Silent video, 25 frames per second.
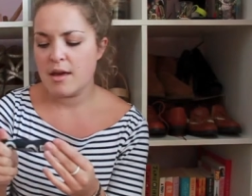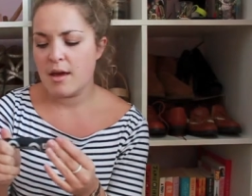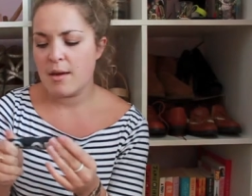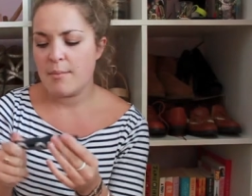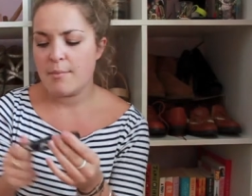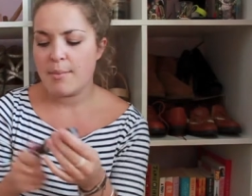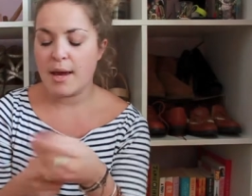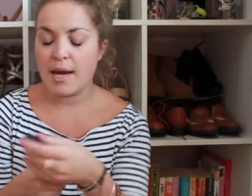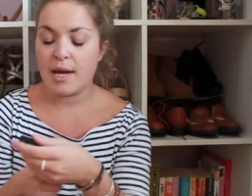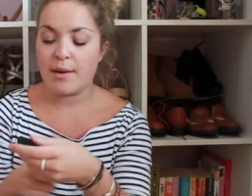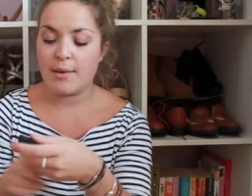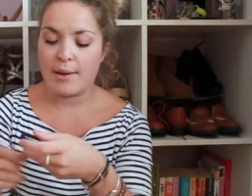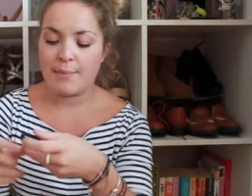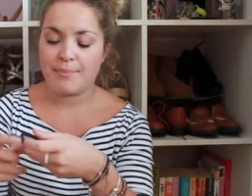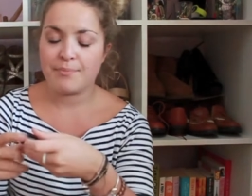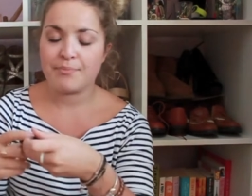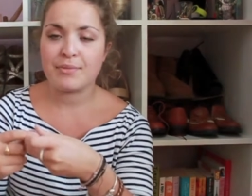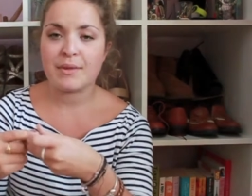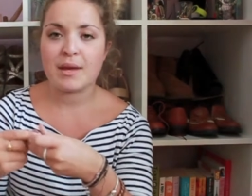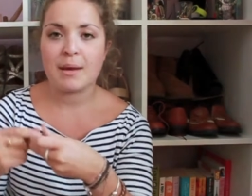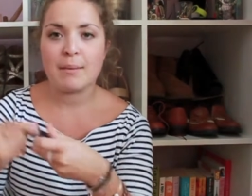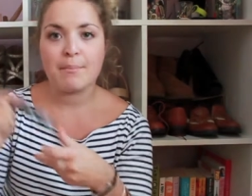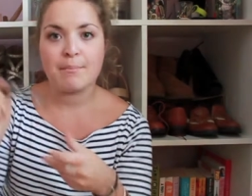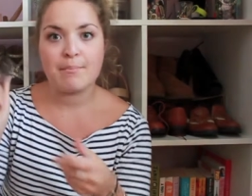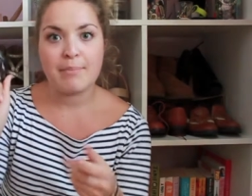But anyway,
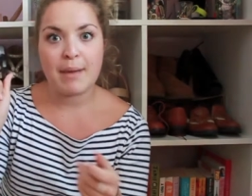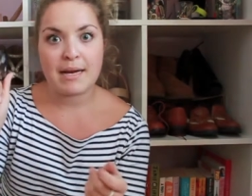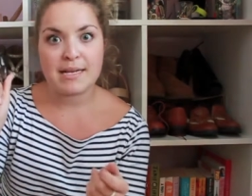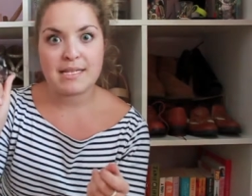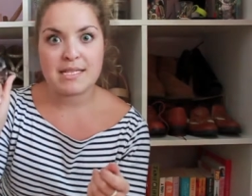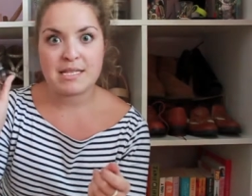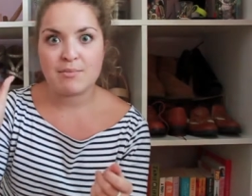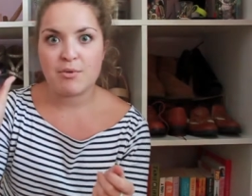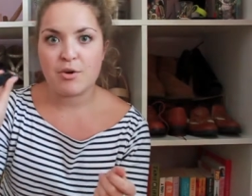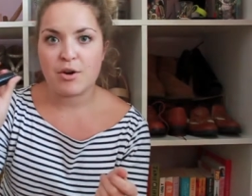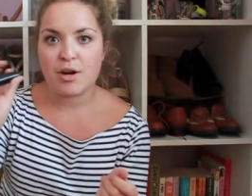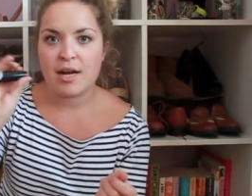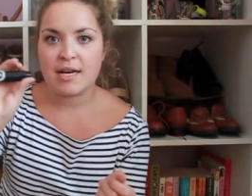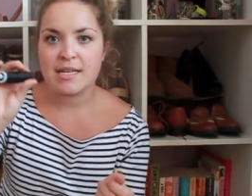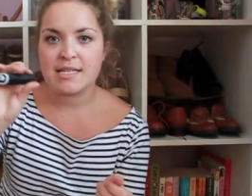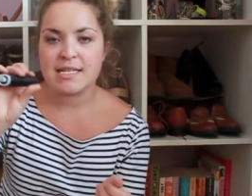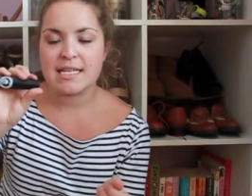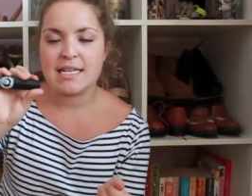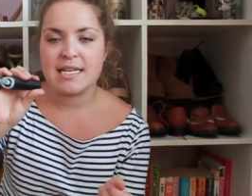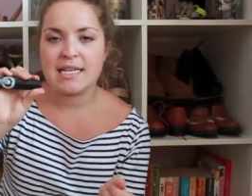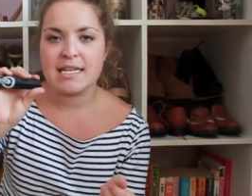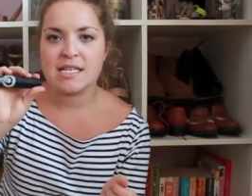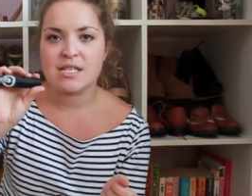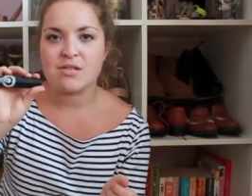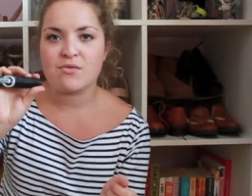back to the product.
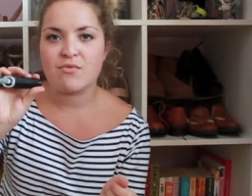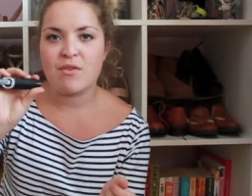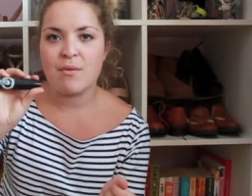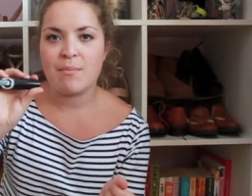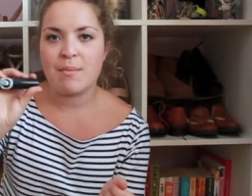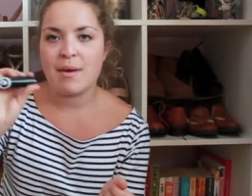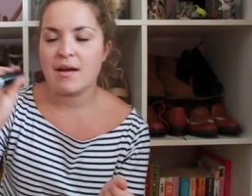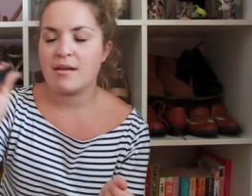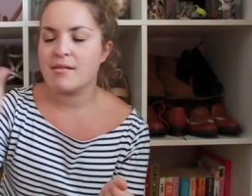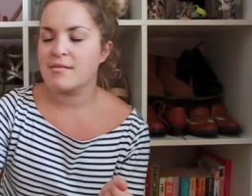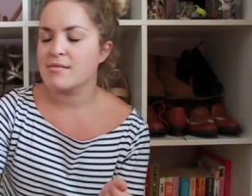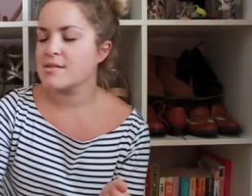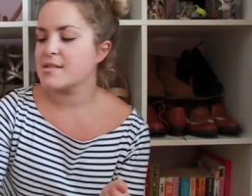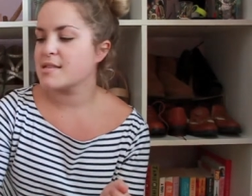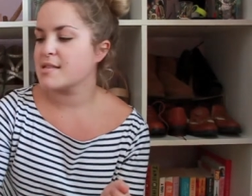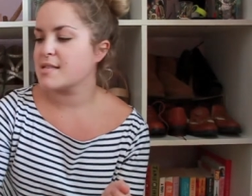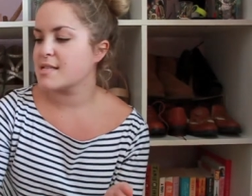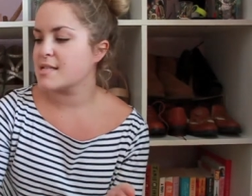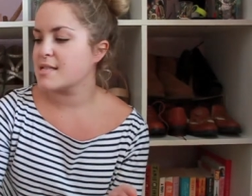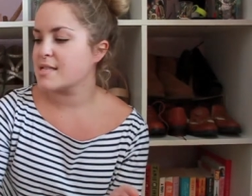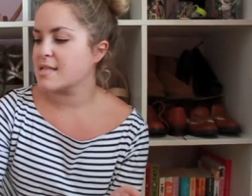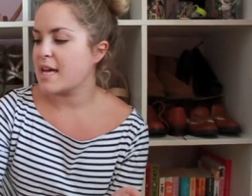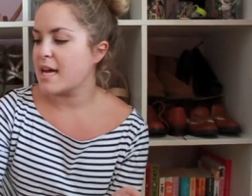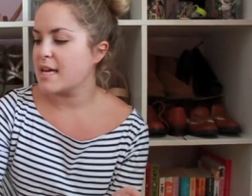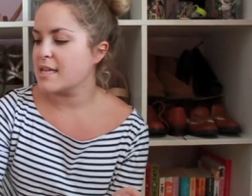It is Rimmel's
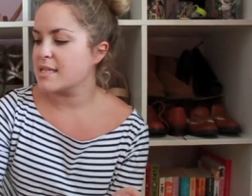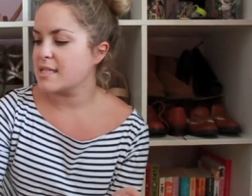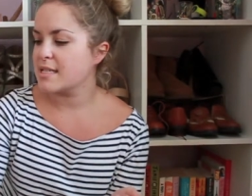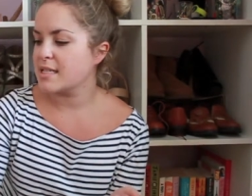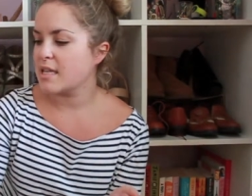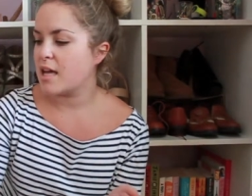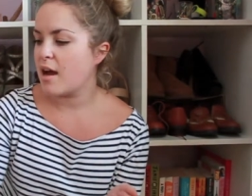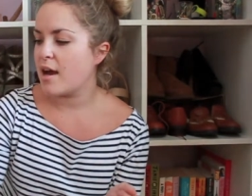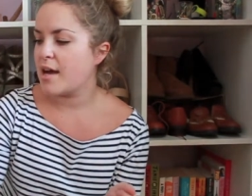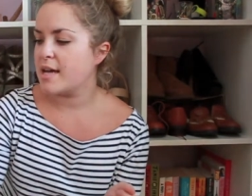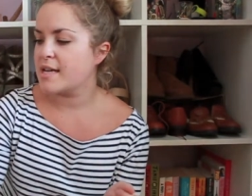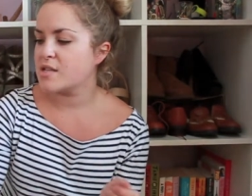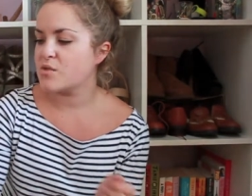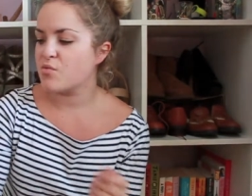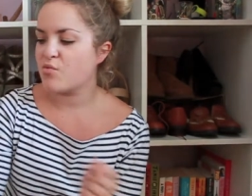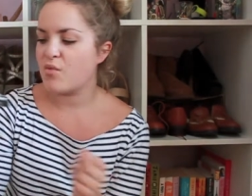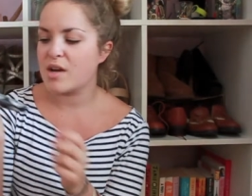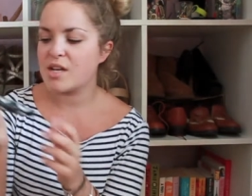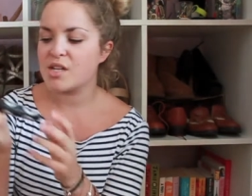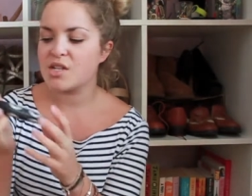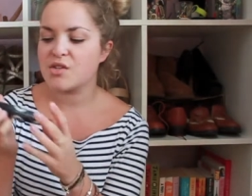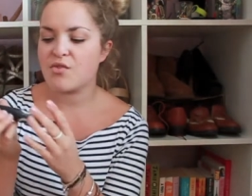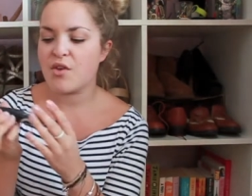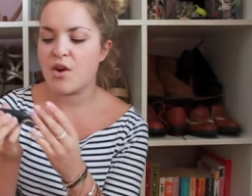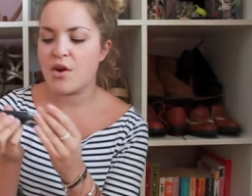Scandal Eyes
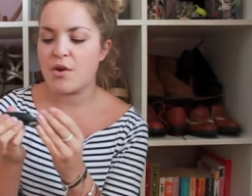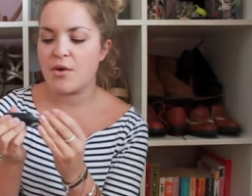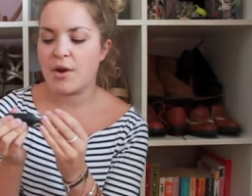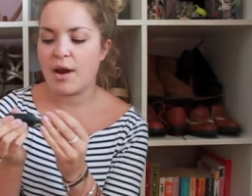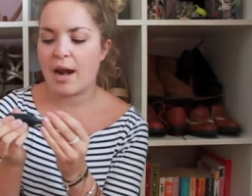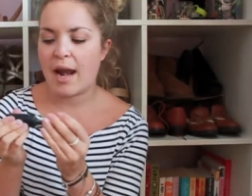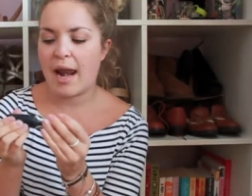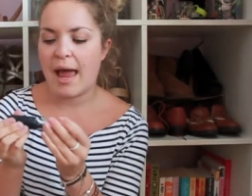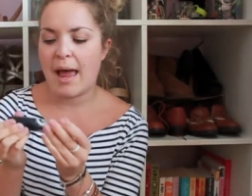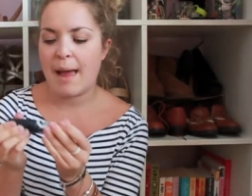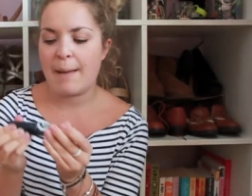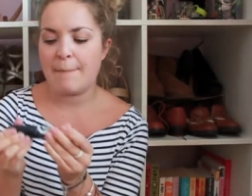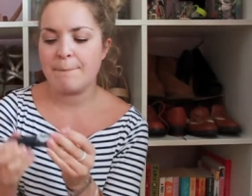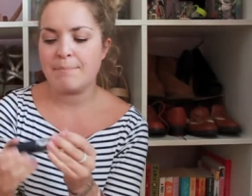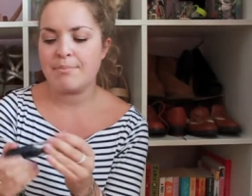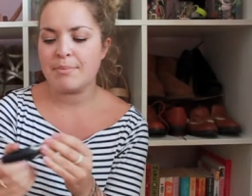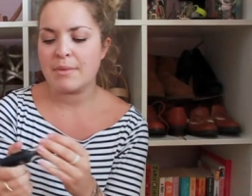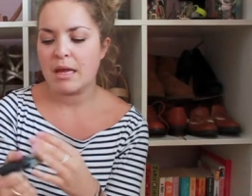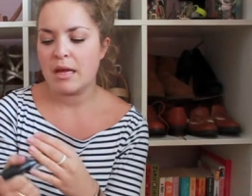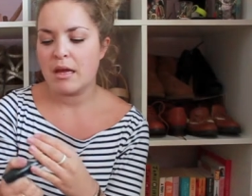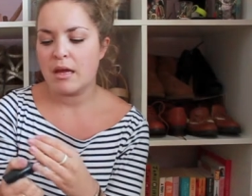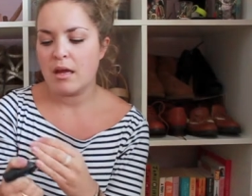Retro Glam